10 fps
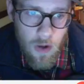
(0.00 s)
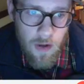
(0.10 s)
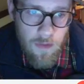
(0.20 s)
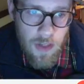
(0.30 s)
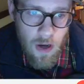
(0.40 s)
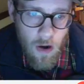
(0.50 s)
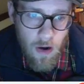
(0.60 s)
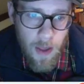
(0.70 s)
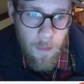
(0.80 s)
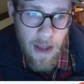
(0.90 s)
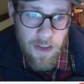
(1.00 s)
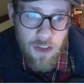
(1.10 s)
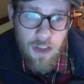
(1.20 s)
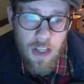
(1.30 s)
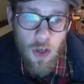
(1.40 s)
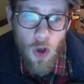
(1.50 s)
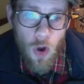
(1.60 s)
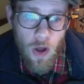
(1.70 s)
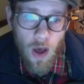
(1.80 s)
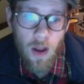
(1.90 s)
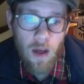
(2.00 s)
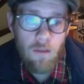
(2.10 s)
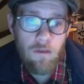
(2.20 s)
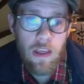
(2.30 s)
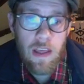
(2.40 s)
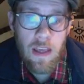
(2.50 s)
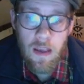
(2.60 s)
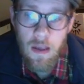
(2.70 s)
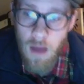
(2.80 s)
of the tRNA matches the codon of the